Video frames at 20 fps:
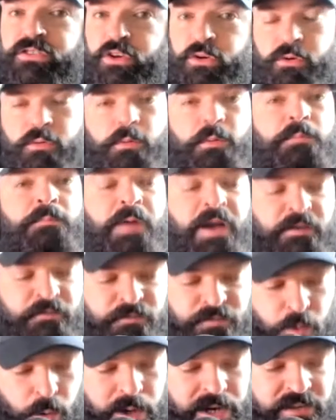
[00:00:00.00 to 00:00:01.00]
to do it with my
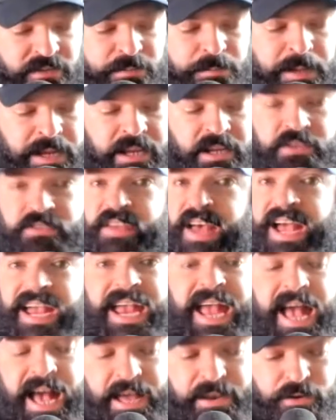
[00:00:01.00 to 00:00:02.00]
voice because
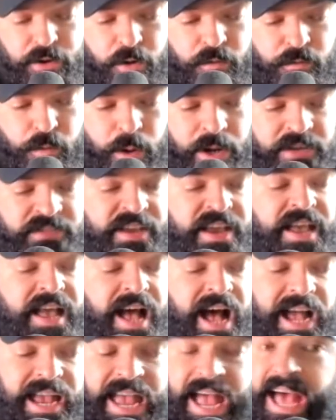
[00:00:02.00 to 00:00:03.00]
I had no voice,
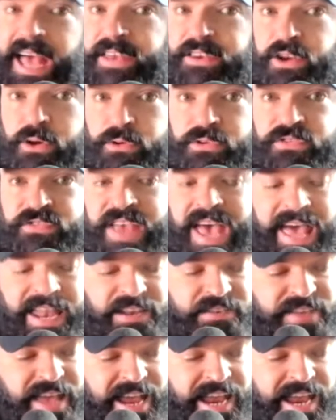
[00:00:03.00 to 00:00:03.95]
I had no status.